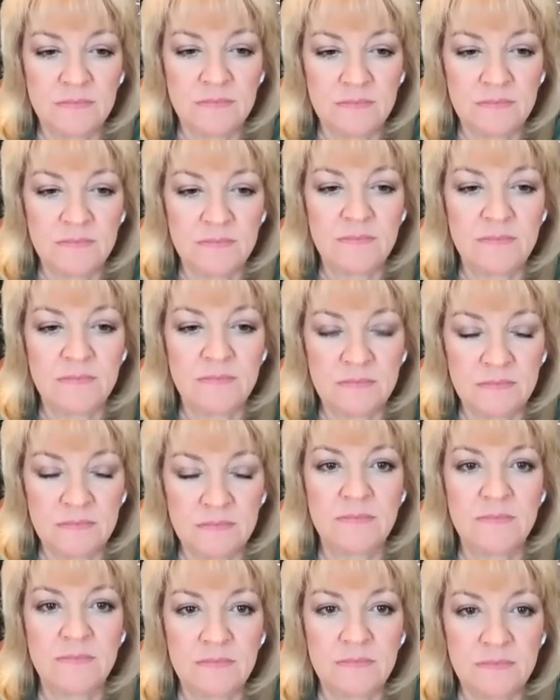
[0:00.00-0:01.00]

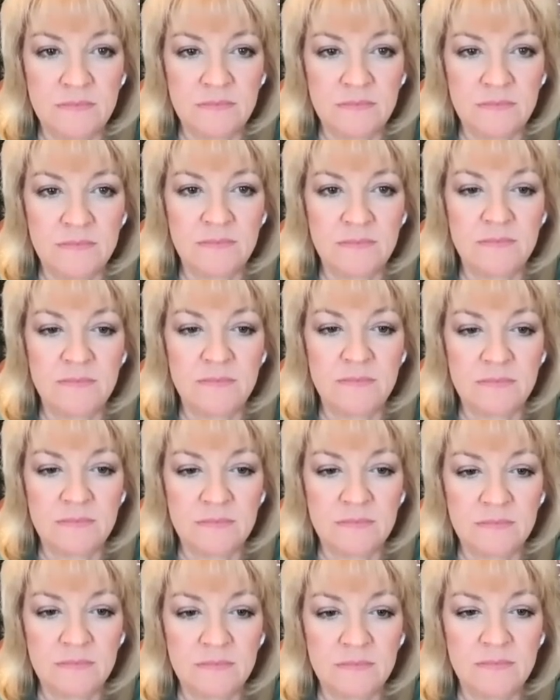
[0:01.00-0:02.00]

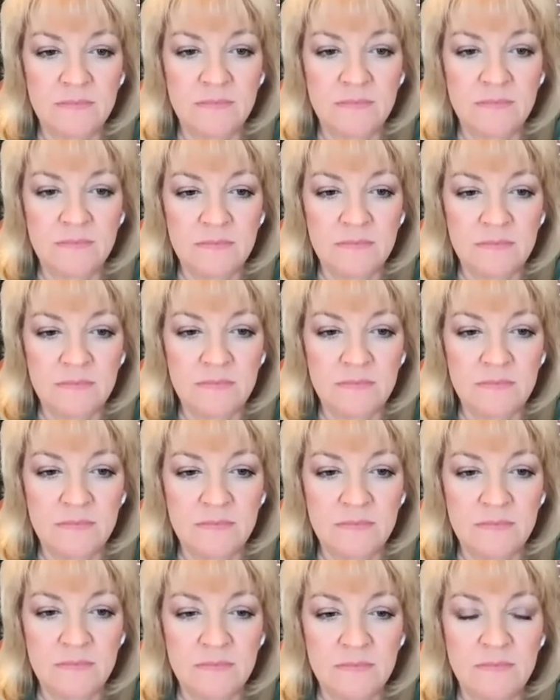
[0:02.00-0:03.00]

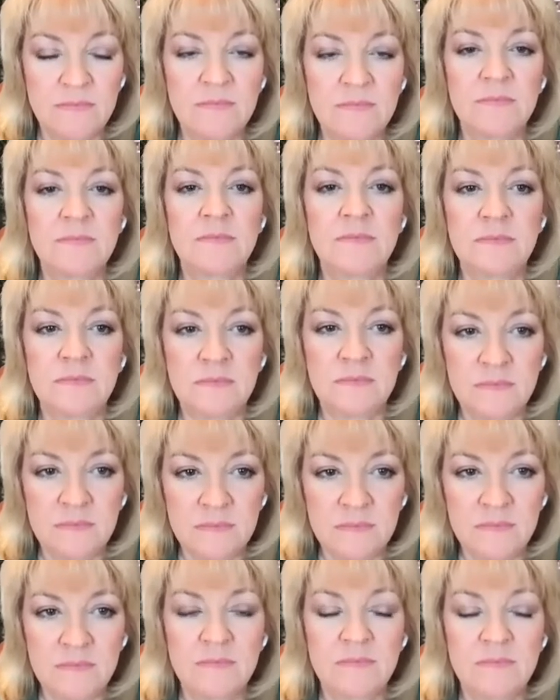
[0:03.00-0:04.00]

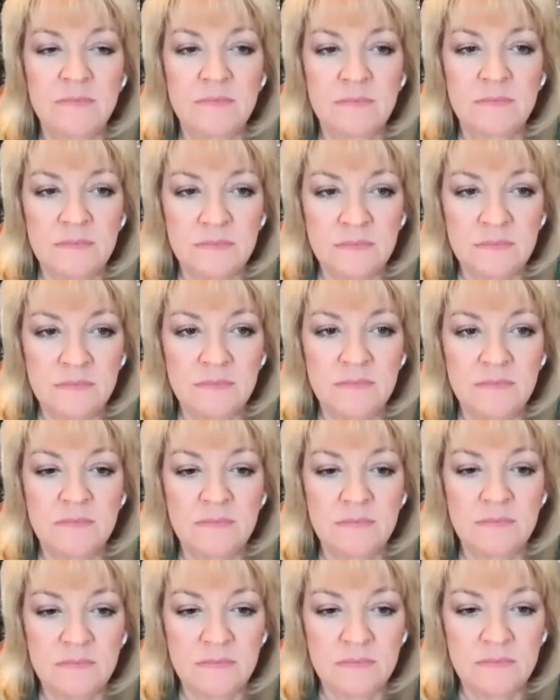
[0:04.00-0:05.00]

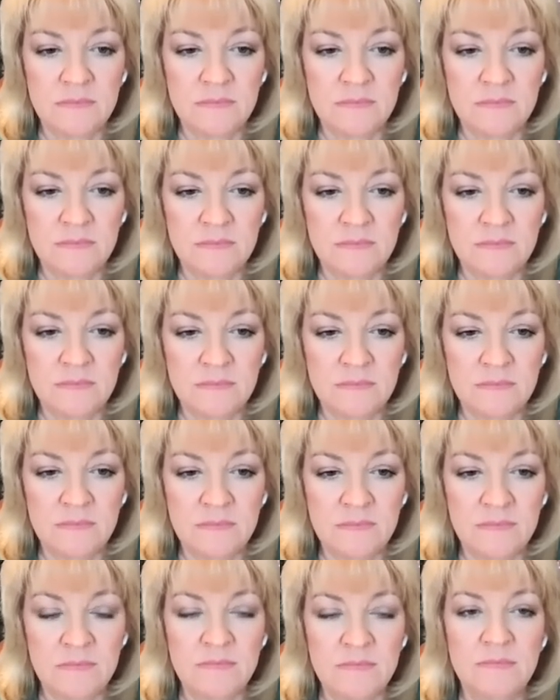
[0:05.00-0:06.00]

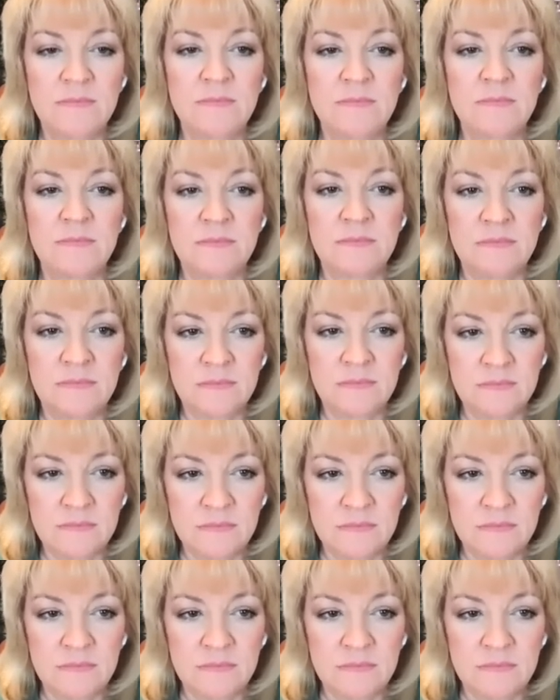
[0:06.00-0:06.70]
This person isn't speaking.